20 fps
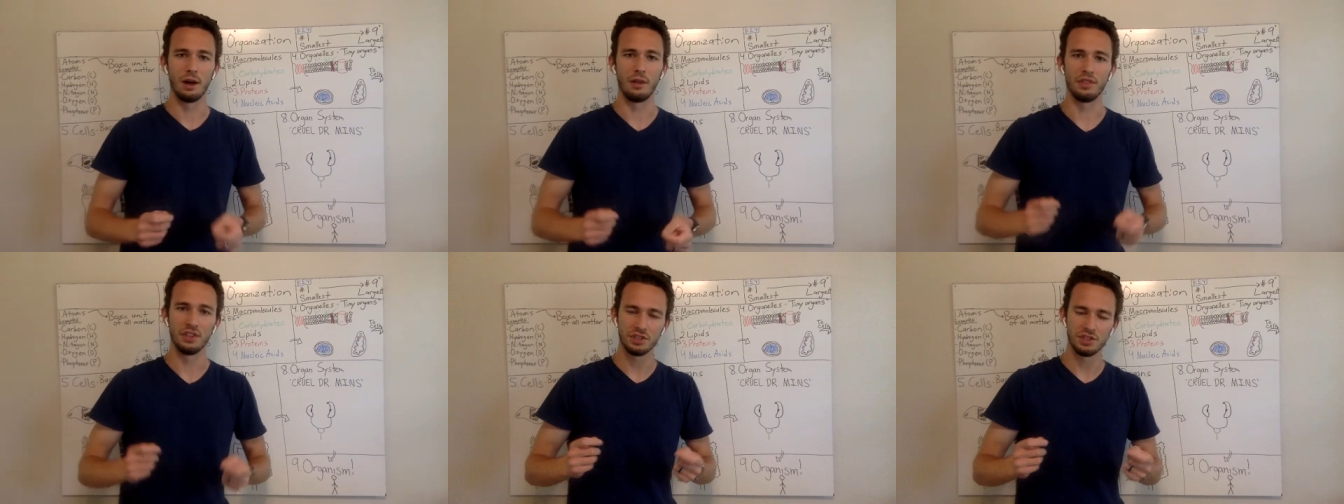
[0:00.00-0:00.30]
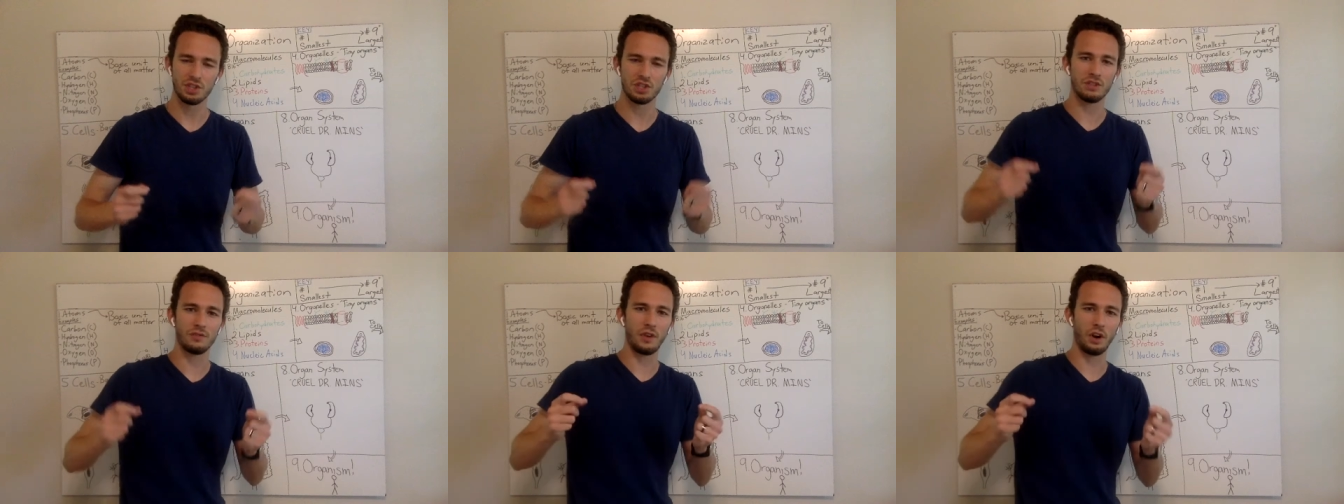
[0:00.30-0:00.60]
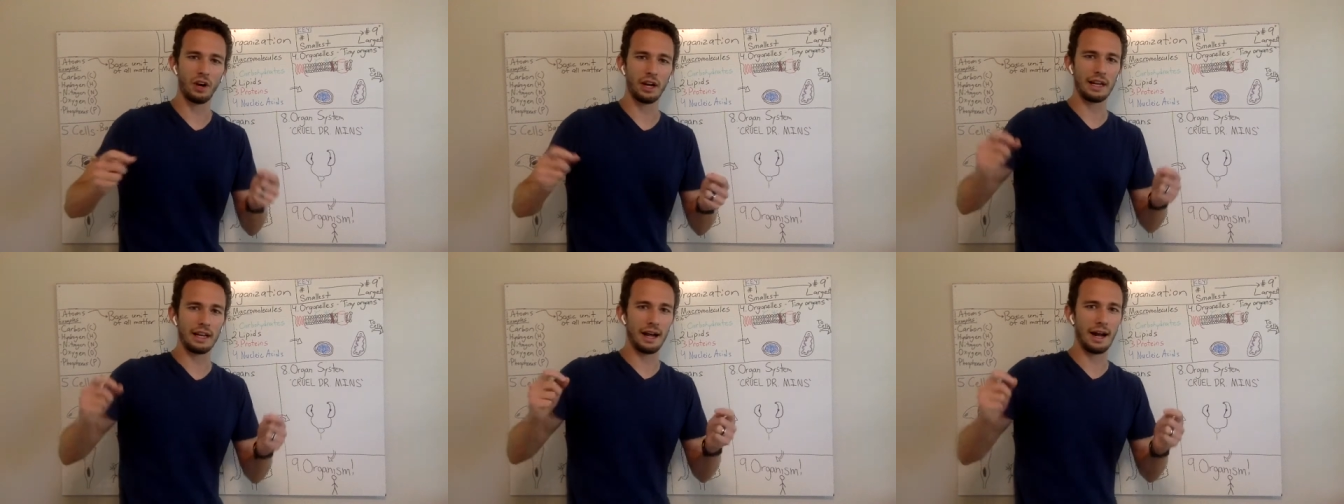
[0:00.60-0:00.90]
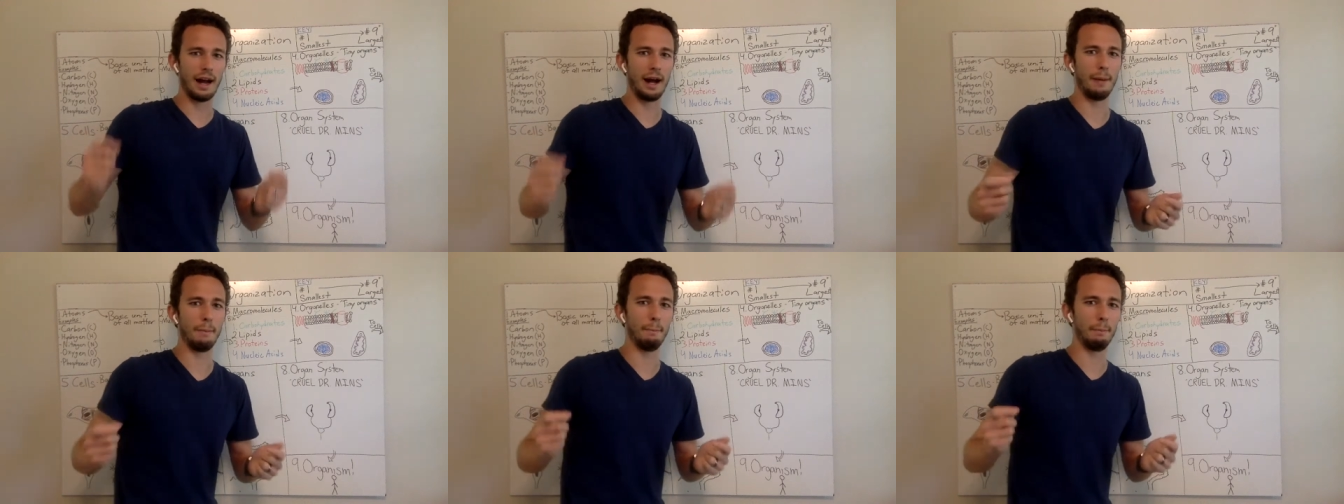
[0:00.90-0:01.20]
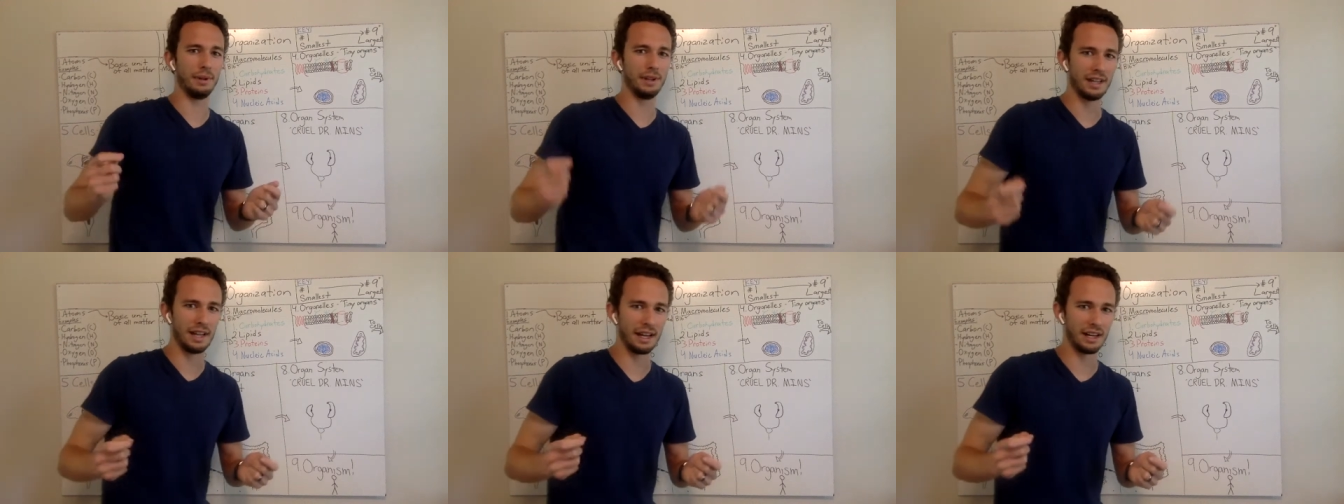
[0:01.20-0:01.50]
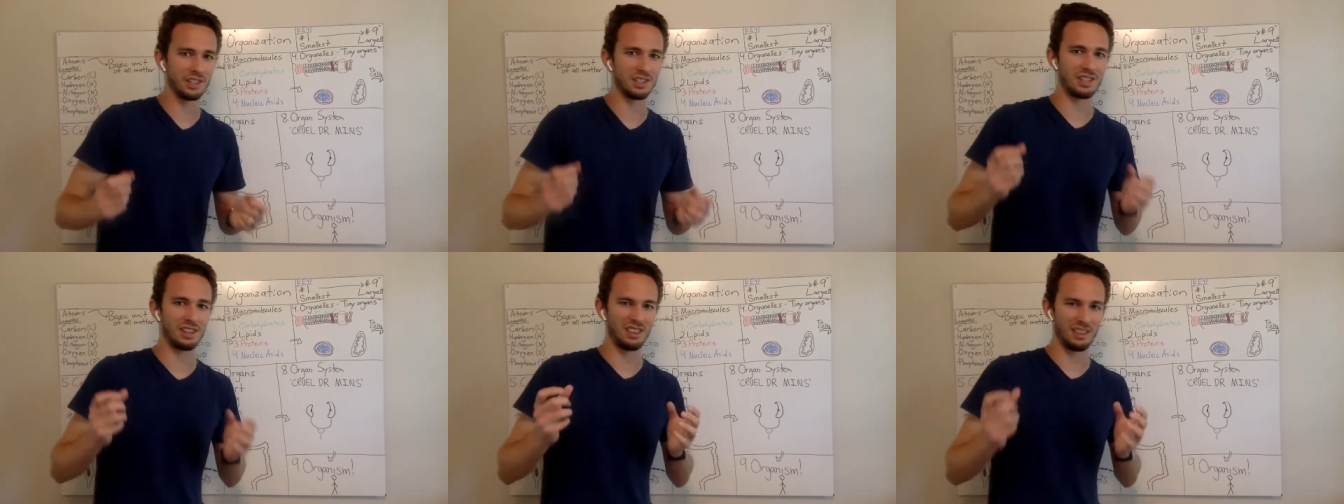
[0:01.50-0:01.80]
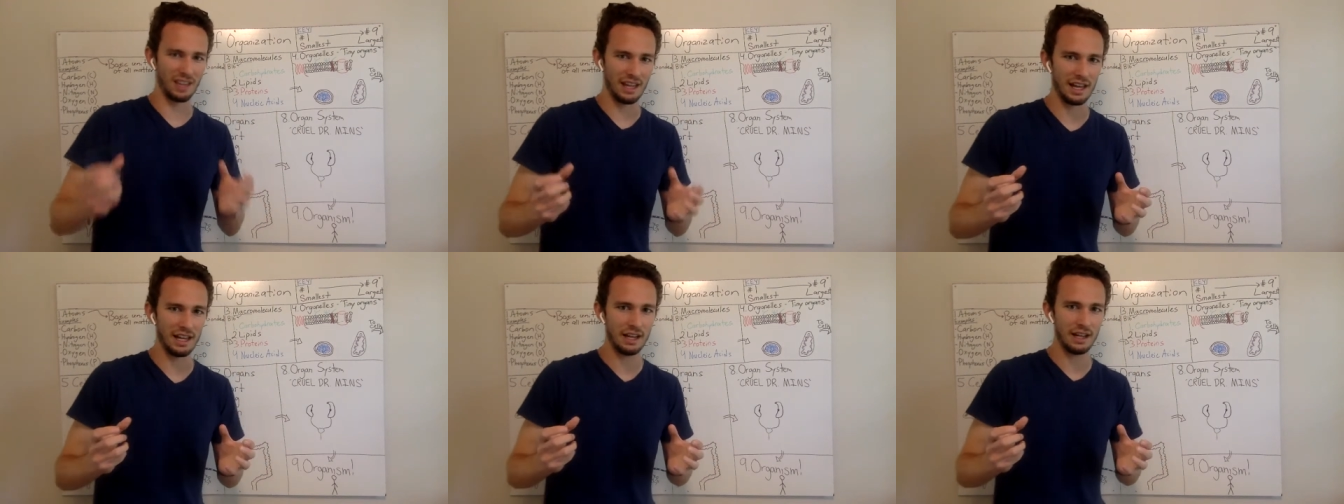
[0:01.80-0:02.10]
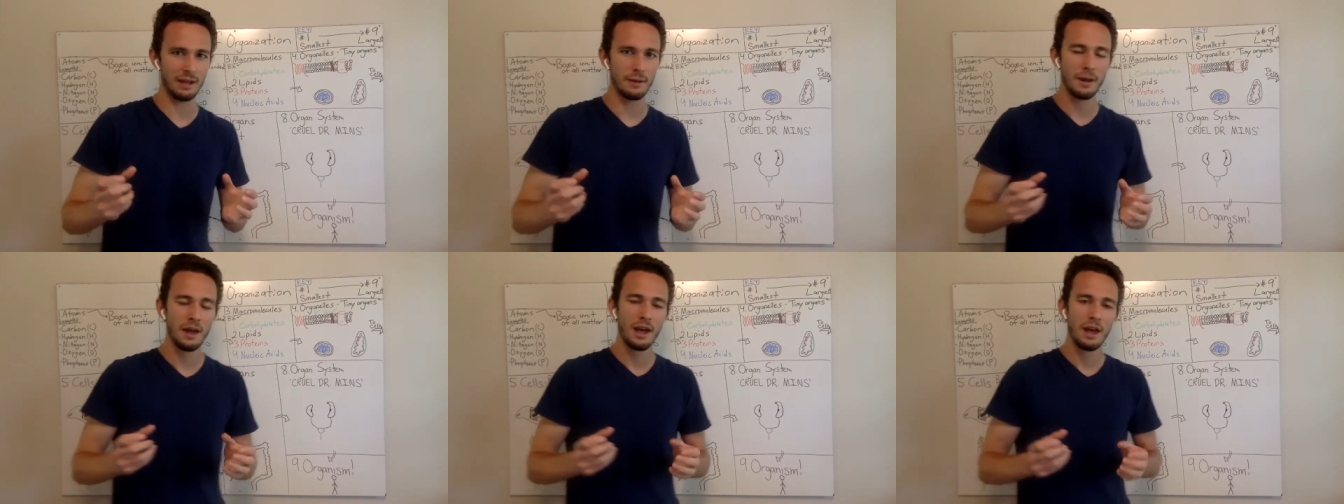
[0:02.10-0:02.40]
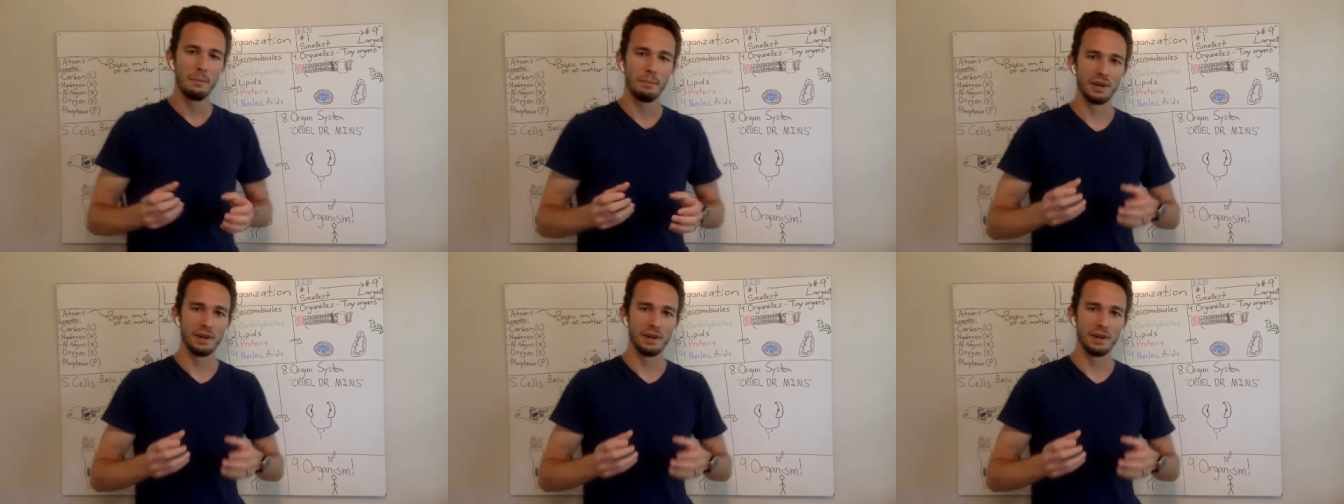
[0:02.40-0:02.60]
Now, this is a very complex thing